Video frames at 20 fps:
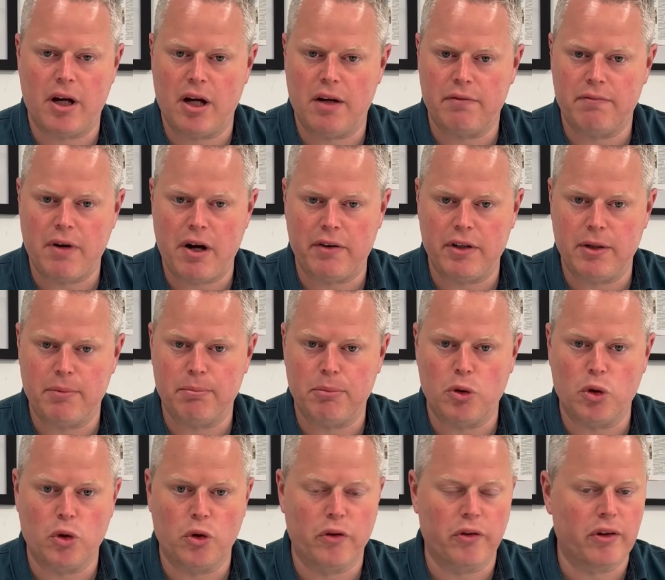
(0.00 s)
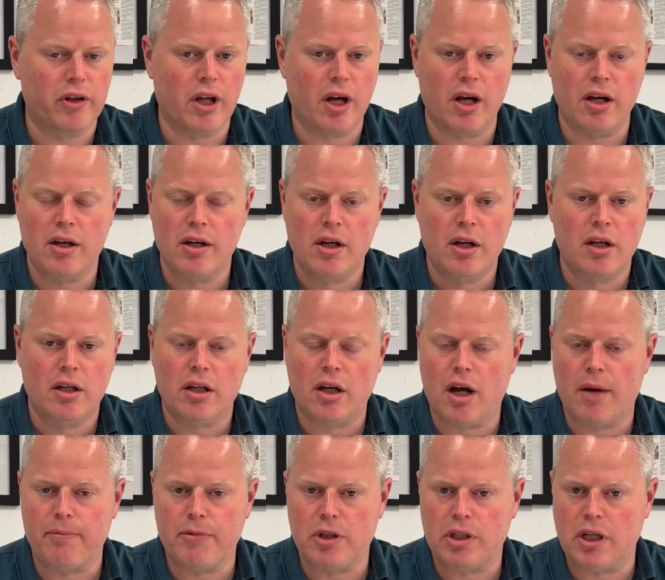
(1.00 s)
Very important that
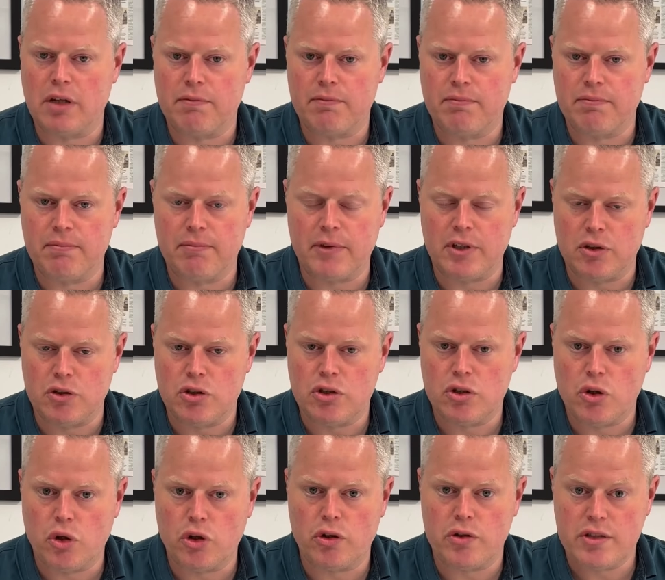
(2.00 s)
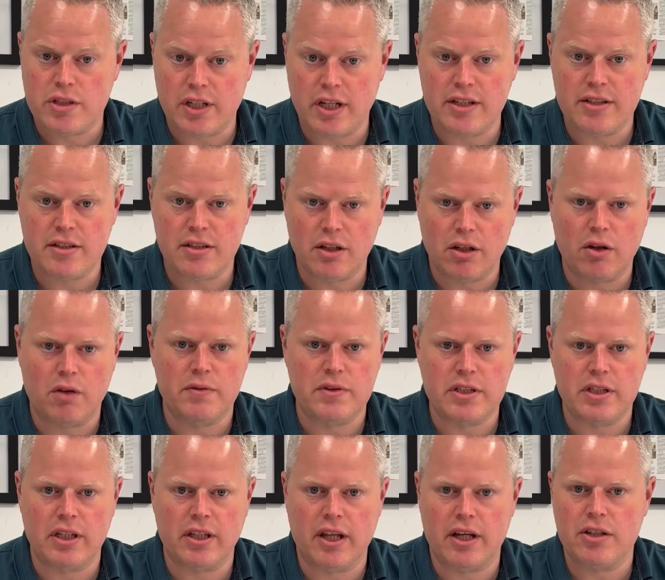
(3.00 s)
you ensure your solicitor,
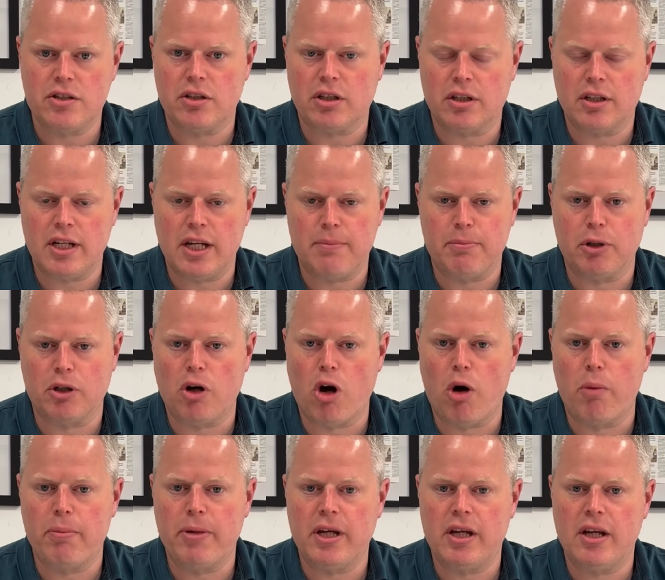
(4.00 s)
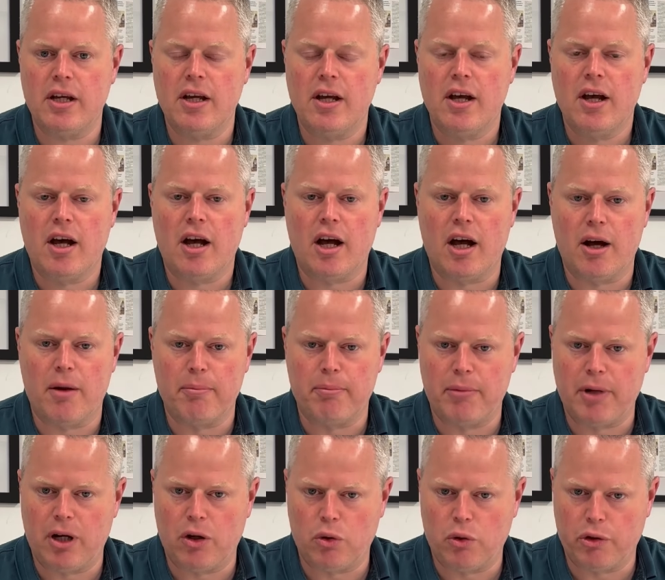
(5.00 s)
obviously they should keep a copy,
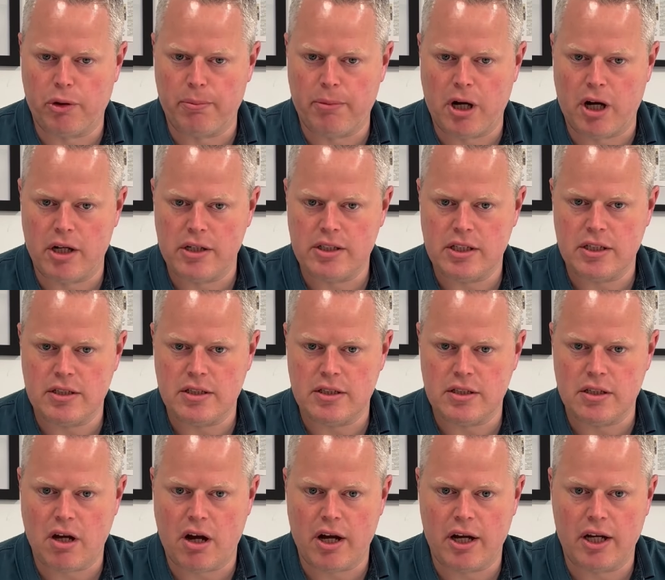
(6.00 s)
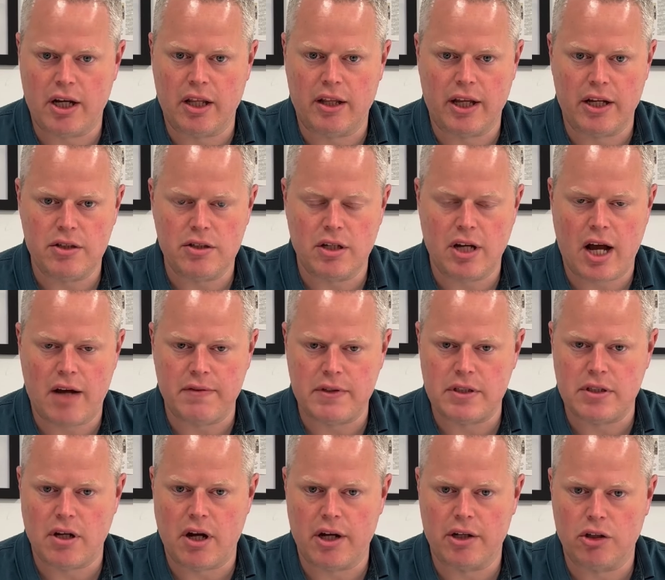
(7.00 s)
but all the parties to sign it, they should have a
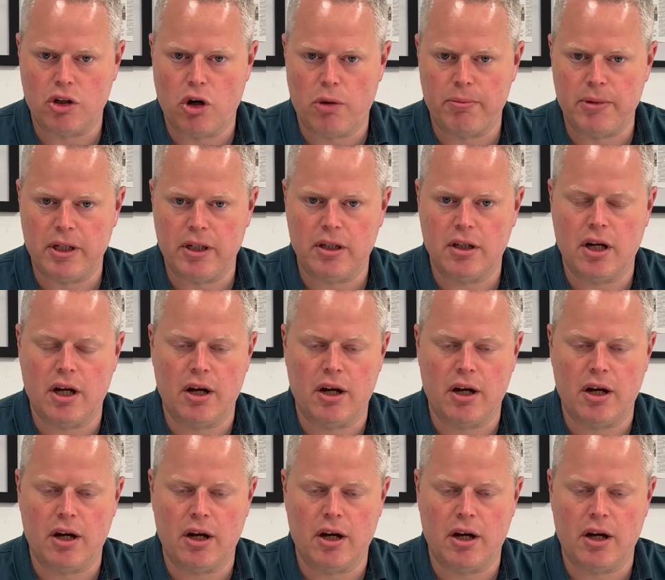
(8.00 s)
signed copy